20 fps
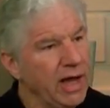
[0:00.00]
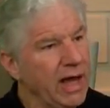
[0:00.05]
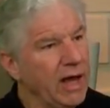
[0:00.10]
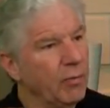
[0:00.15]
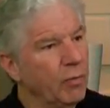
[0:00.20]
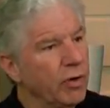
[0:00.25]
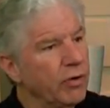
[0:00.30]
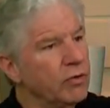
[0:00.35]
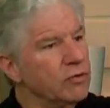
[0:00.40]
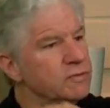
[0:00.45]

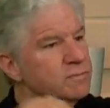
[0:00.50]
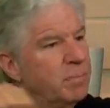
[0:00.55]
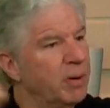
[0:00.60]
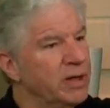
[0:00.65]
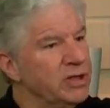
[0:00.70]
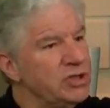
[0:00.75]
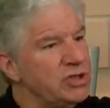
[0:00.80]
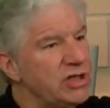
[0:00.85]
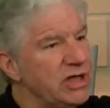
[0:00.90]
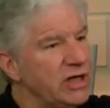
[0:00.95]
and what are those
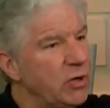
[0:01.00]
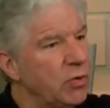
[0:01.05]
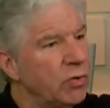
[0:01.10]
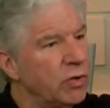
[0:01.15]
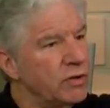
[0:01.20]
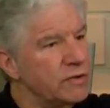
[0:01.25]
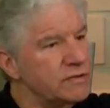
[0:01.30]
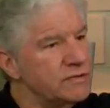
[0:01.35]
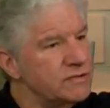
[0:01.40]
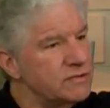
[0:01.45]
bungee
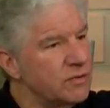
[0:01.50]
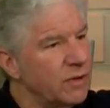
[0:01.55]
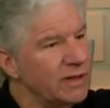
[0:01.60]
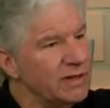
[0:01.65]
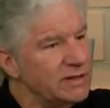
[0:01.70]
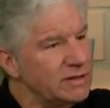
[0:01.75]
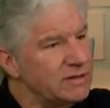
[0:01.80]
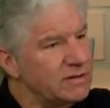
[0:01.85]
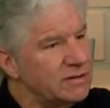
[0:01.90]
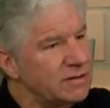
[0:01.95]
cords? So I
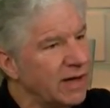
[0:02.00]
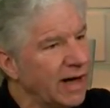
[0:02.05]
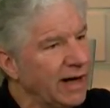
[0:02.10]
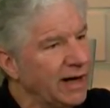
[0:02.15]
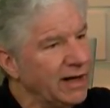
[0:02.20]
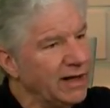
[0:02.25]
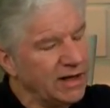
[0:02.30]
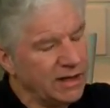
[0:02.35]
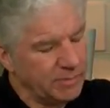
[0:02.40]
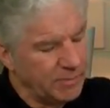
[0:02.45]

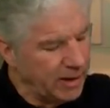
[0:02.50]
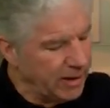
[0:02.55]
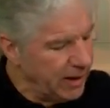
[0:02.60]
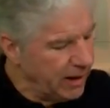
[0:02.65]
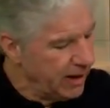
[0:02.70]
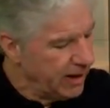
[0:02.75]
tied it in my,